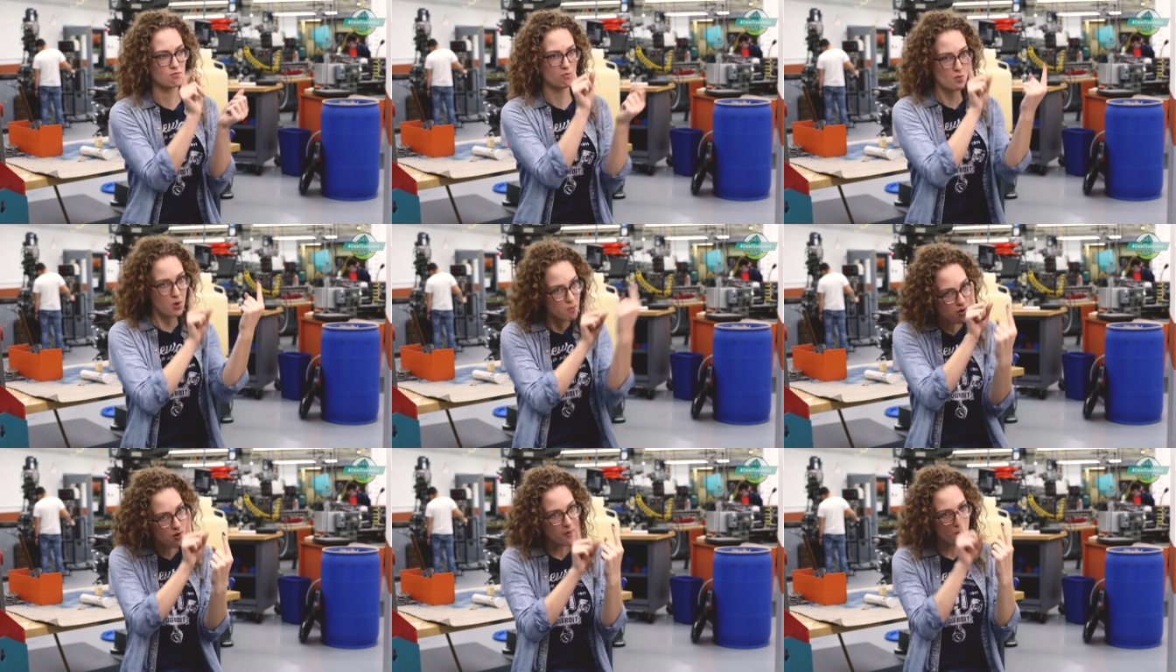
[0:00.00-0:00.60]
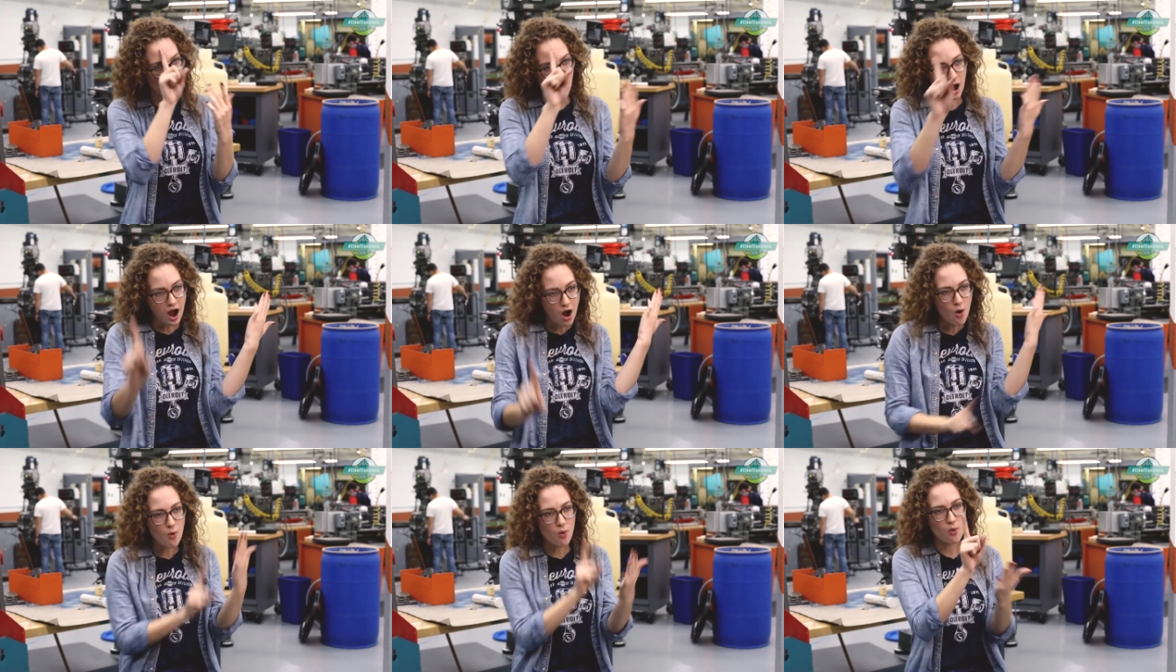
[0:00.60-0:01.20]
He met with me
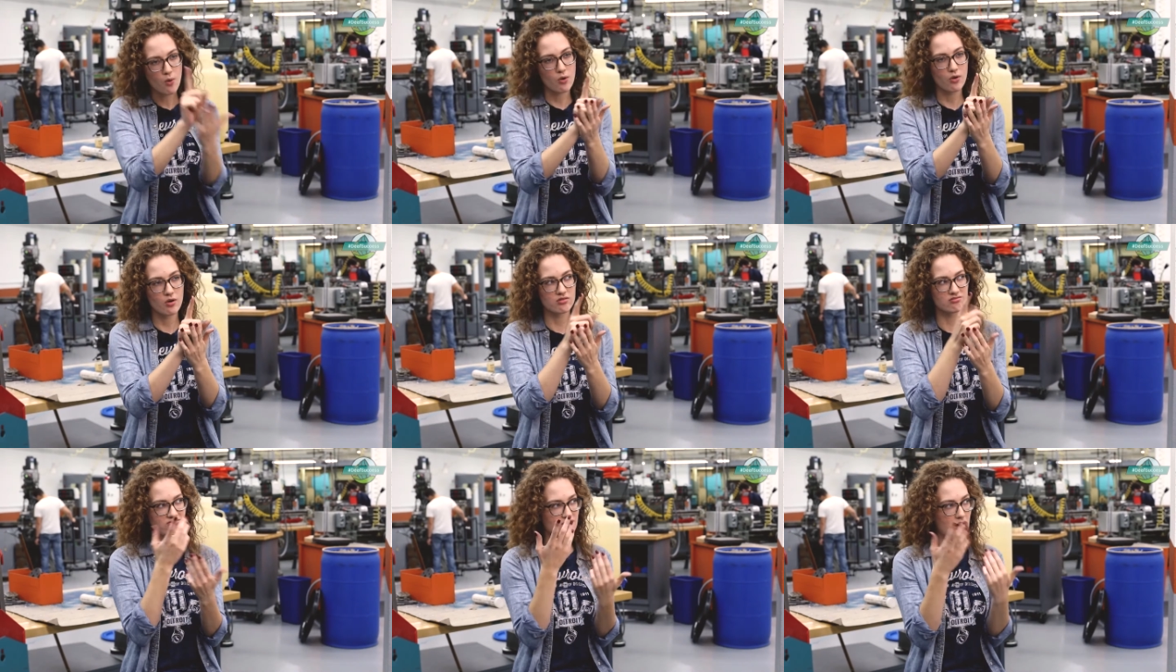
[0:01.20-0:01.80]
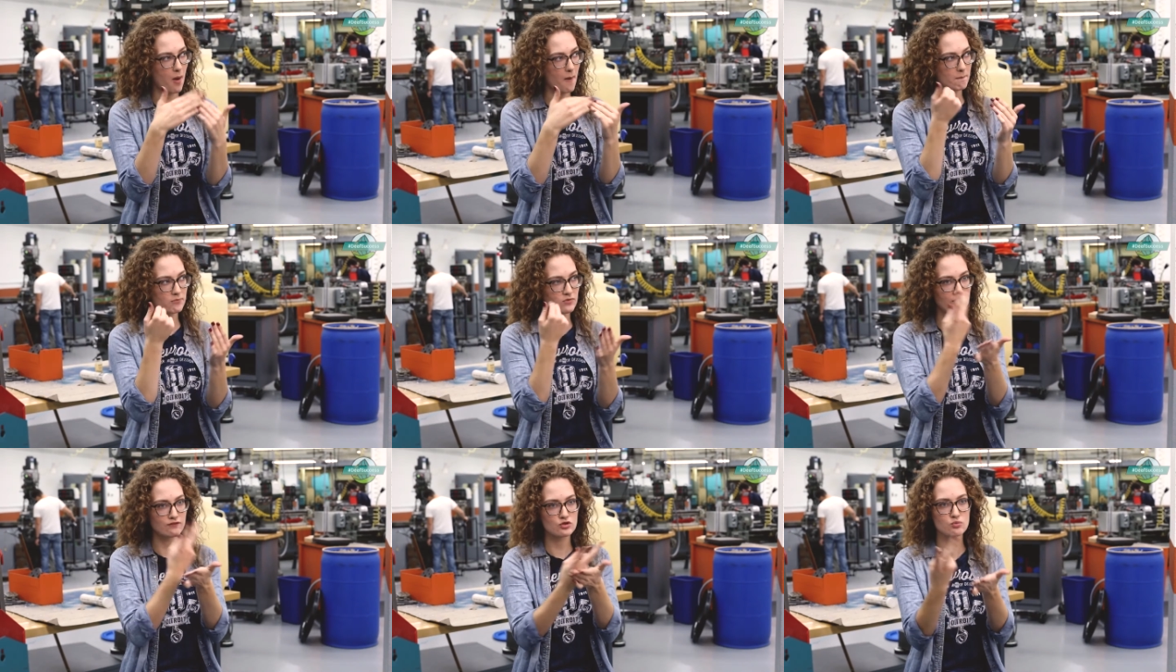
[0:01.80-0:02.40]
one on one for an hour
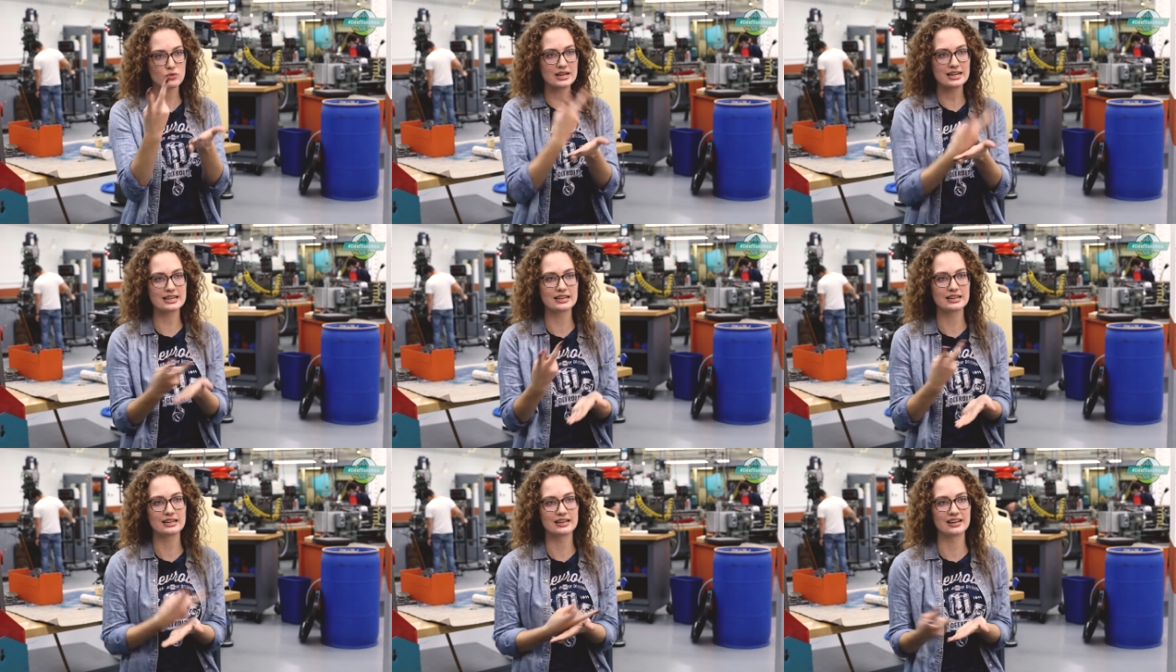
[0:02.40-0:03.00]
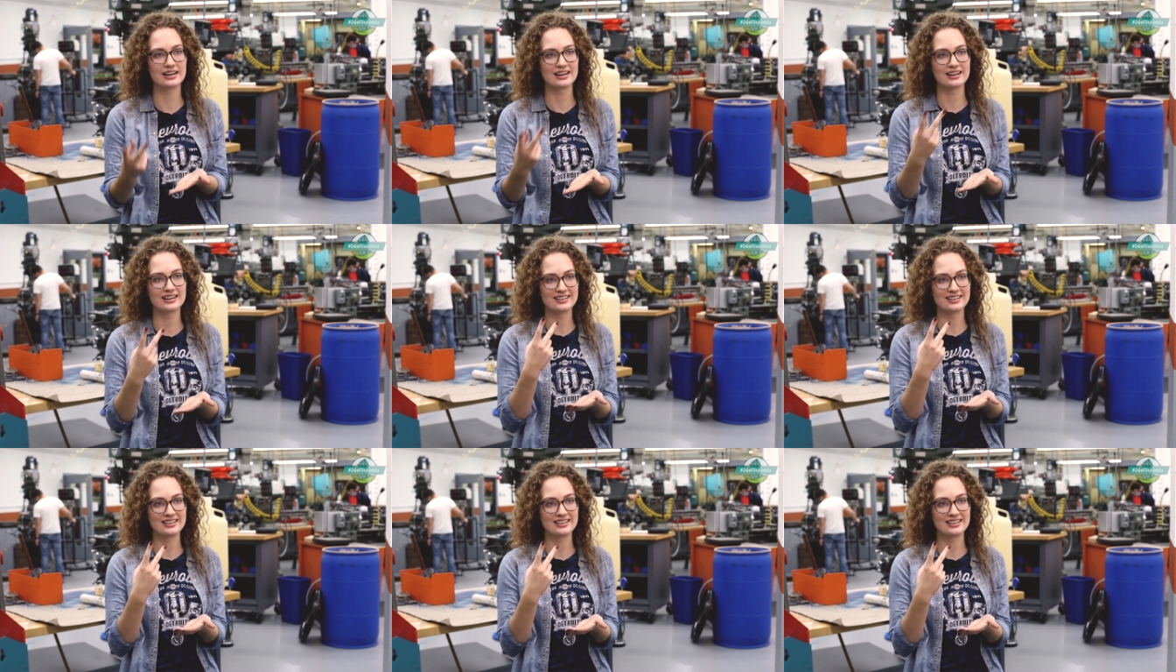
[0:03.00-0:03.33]
almost every other week.